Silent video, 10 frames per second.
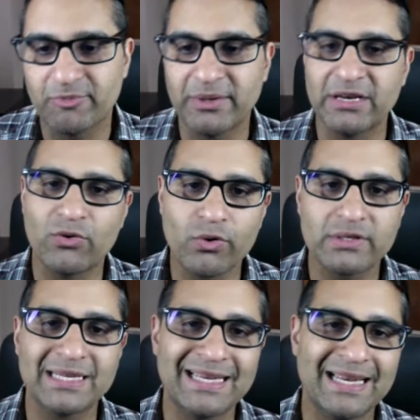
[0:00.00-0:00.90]
But in order
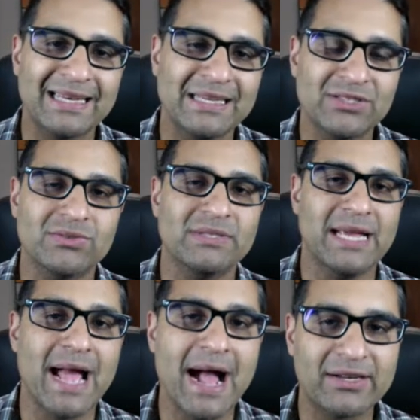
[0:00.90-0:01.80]
to get into the
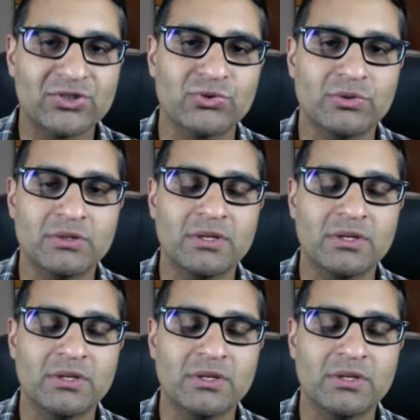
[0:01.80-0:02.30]
actual